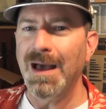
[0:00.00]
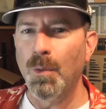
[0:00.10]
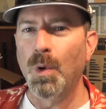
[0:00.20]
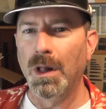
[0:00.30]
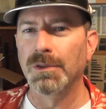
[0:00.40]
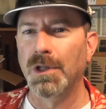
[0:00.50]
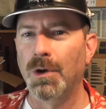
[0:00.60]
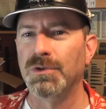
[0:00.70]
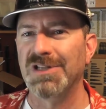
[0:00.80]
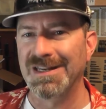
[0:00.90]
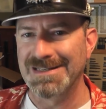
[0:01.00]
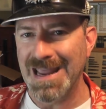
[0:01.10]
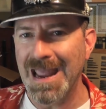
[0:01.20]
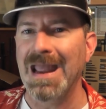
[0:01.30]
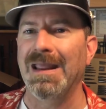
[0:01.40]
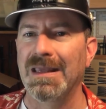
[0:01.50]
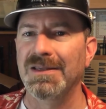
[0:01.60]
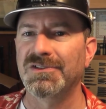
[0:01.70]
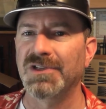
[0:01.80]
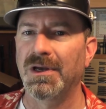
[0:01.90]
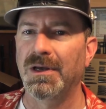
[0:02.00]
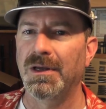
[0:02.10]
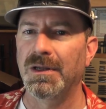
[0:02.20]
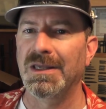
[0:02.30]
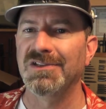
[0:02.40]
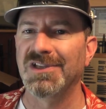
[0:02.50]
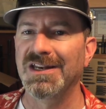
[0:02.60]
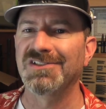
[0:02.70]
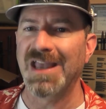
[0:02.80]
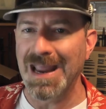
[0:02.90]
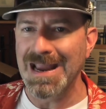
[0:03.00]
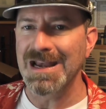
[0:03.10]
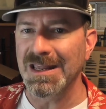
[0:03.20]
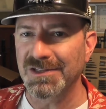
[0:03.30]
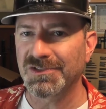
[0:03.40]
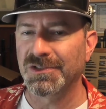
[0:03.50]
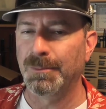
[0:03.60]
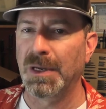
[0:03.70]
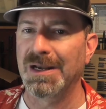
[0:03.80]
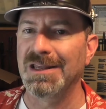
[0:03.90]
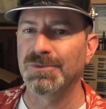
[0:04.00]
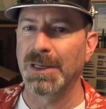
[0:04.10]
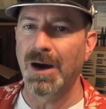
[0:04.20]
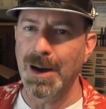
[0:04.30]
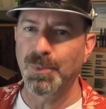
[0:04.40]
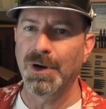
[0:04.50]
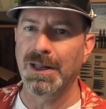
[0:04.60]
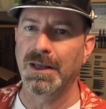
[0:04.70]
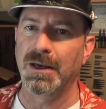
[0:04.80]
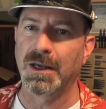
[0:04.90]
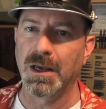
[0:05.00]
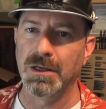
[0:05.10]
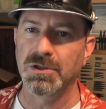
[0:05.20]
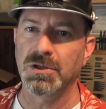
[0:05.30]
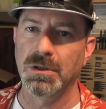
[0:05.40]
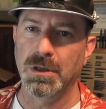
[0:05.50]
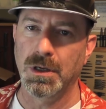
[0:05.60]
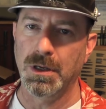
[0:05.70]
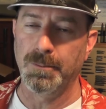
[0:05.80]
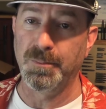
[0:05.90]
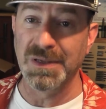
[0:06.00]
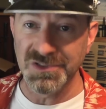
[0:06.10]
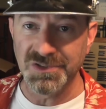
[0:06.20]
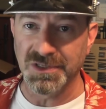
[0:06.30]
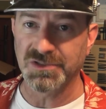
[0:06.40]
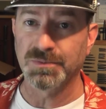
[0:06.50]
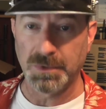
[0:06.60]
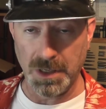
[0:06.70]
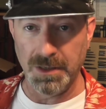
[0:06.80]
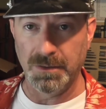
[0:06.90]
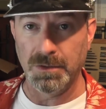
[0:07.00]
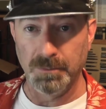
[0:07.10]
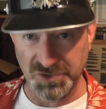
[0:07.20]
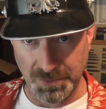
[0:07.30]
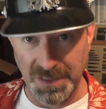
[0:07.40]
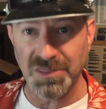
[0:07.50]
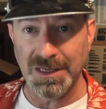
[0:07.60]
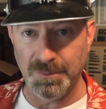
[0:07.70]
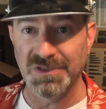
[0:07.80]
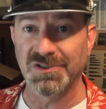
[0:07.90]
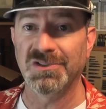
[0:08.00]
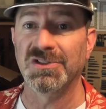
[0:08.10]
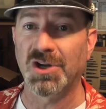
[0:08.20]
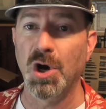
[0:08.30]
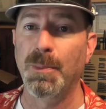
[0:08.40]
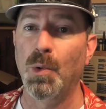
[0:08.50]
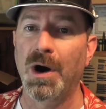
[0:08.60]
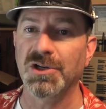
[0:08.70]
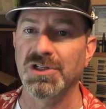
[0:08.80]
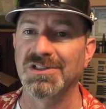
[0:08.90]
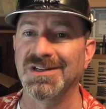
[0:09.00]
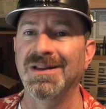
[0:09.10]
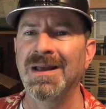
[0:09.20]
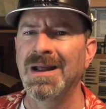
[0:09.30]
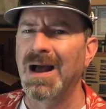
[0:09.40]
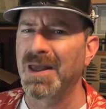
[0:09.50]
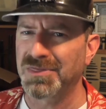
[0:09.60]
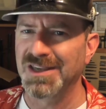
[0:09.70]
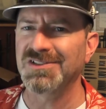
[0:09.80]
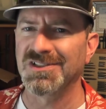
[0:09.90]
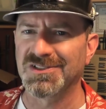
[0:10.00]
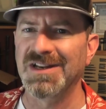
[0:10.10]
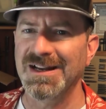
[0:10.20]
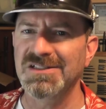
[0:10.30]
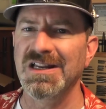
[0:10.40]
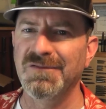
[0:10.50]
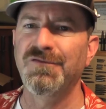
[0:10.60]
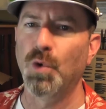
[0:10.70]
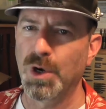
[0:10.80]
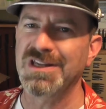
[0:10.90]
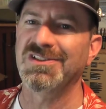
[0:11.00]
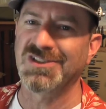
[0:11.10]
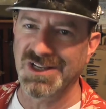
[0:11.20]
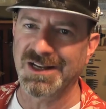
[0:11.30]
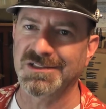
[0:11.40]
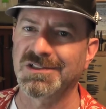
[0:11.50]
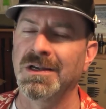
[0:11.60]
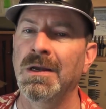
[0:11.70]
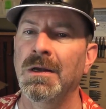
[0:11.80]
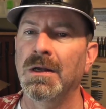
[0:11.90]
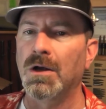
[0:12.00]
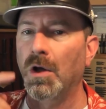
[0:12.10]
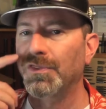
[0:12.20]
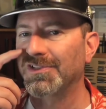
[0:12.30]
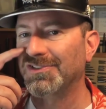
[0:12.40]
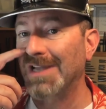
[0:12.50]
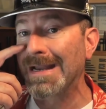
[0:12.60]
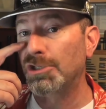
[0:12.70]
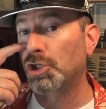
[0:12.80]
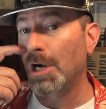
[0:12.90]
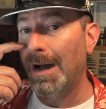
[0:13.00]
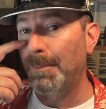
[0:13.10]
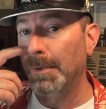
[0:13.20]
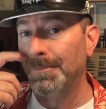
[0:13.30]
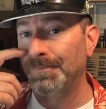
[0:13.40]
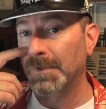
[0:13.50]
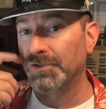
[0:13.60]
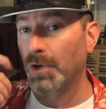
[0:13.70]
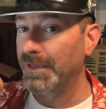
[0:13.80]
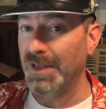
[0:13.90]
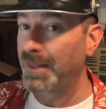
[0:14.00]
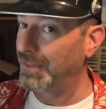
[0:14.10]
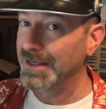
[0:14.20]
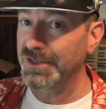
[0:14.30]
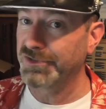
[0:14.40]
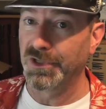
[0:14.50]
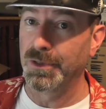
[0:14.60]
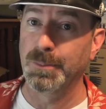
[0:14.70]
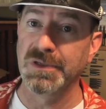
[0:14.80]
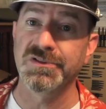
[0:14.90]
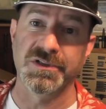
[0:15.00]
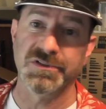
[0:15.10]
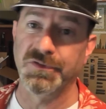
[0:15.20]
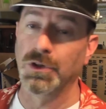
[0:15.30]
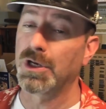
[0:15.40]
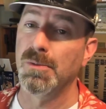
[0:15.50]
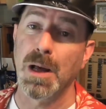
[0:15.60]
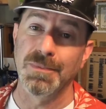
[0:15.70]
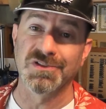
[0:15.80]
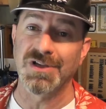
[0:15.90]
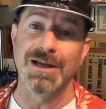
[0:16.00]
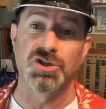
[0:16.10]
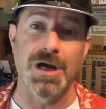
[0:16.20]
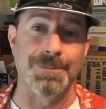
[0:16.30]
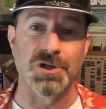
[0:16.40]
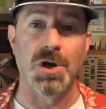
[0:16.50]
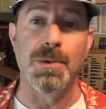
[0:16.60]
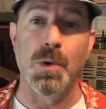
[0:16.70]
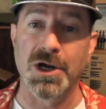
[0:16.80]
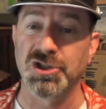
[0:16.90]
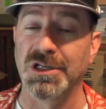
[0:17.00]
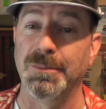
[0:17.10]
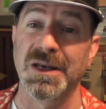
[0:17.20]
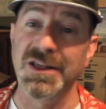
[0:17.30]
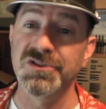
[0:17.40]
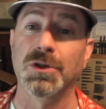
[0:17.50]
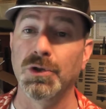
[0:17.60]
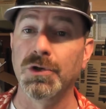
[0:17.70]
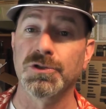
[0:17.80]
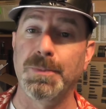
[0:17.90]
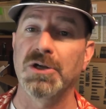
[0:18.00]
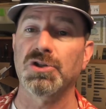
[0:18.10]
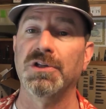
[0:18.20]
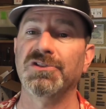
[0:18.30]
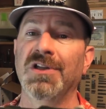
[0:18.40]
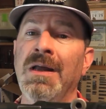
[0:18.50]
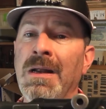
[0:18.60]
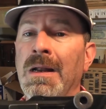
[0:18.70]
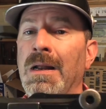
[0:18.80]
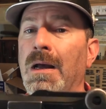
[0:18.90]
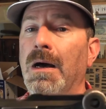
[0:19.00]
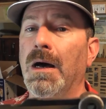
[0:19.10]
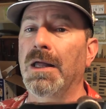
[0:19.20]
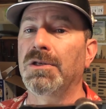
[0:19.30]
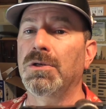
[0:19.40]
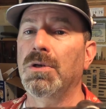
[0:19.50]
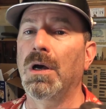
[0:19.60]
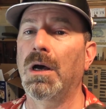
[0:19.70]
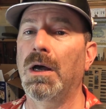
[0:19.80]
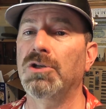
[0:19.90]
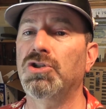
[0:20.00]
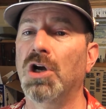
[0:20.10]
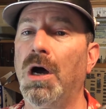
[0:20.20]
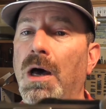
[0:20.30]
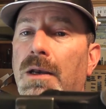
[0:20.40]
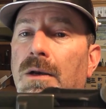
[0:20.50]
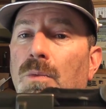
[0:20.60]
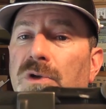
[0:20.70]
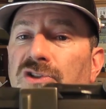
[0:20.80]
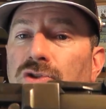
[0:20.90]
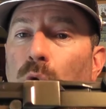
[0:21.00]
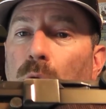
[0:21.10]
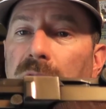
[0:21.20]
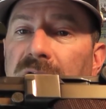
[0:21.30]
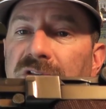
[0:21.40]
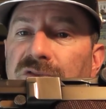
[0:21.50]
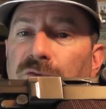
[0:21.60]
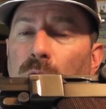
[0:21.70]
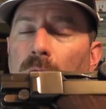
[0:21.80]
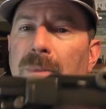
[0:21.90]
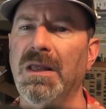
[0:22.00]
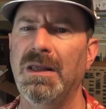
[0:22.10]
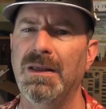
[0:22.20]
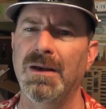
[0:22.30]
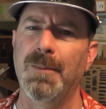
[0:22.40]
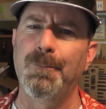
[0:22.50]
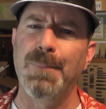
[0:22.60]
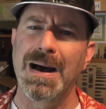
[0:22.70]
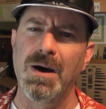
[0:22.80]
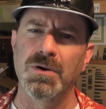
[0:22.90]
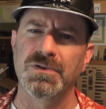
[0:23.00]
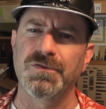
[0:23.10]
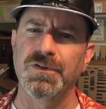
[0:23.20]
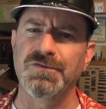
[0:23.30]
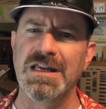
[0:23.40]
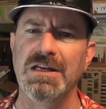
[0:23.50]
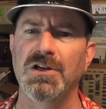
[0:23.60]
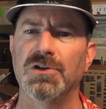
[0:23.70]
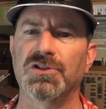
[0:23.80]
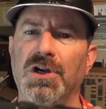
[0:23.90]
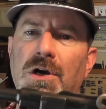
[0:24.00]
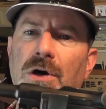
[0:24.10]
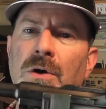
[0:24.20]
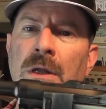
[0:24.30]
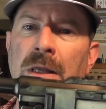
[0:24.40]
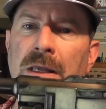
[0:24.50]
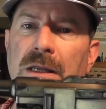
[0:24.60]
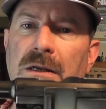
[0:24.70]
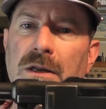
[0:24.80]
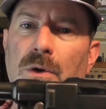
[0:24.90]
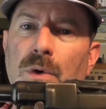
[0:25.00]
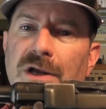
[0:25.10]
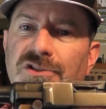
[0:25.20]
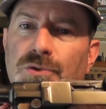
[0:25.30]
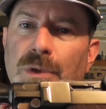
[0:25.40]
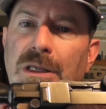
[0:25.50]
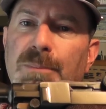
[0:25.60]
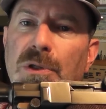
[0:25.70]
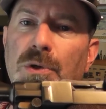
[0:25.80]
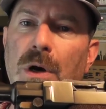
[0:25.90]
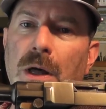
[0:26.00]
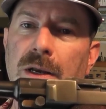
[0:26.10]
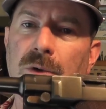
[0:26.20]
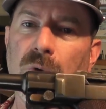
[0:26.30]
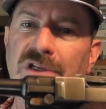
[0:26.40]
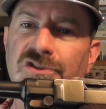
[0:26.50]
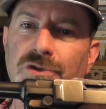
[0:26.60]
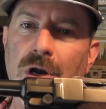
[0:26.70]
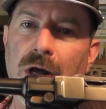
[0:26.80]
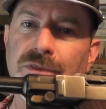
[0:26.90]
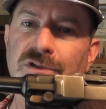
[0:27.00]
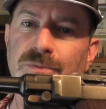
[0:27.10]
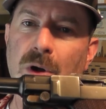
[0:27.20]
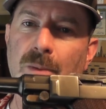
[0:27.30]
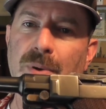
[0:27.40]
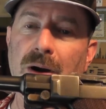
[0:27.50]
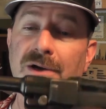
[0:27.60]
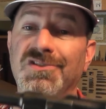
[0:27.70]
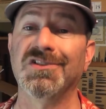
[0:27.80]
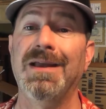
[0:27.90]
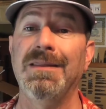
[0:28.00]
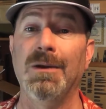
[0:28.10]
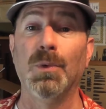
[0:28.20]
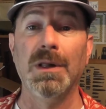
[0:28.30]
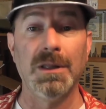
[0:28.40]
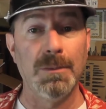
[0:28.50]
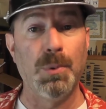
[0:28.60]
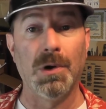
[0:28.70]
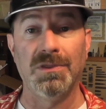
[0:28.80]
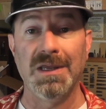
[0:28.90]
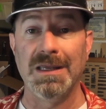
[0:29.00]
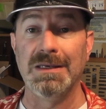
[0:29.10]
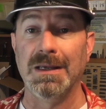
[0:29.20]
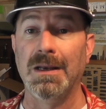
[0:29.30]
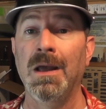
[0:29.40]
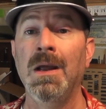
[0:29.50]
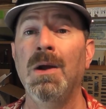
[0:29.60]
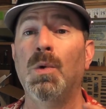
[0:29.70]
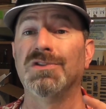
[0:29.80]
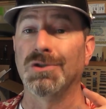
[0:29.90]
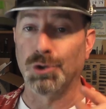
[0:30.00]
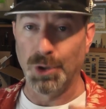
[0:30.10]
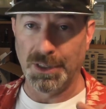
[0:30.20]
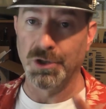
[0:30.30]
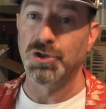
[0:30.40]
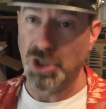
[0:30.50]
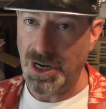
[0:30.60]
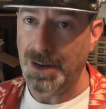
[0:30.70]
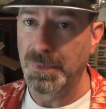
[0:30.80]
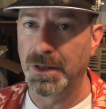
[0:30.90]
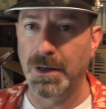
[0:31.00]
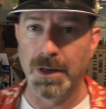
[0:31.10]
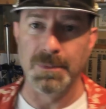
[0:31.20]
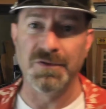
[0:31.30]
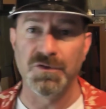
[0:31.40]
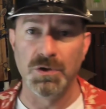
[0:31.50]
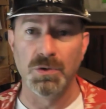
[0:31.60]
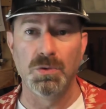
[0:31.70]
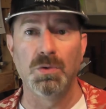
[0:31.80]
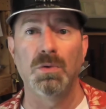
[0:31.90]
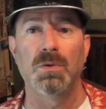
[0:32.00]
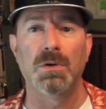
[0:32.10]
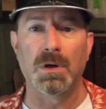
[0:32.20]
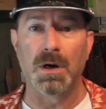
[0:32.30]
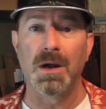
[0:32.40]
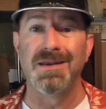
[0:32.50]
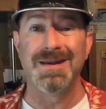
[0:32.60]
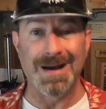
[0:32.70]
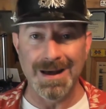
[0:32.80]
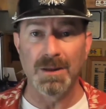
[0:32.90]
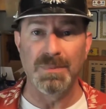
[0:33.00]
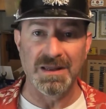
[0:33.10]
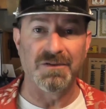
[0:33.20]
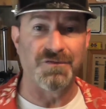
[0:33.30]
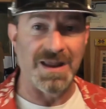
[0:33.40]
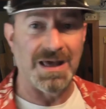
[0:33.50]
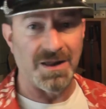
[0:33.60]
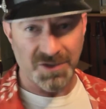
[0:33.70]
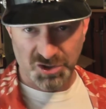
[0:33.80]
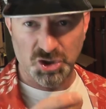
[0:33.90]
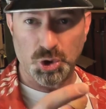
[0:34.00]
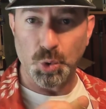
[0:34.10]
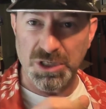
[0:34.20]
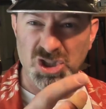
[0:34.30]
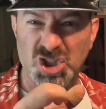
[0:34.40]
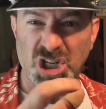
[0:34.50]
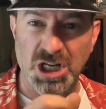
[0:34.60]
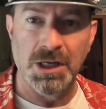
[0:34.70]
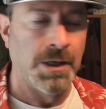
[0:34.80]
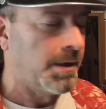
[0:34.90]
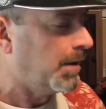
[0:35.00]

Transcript: that well known today. He's uh, he's in his eighties, but he's been operating a gun uh, business, gun smithing business in Tacoma, Washington, I think since nineteen forty-six, called the Sight Shop. So I think he's still in business. If you look him up, the Sight Shop, Tacoma, Washington. But he's a Luger specialist. Uh, uh, John restored this for me about fifteen years ago. He did a rust reblue on it, restrawed the small parts, and the really important thing he did was a trigger job. Um, if you are not a big fan of the squidgy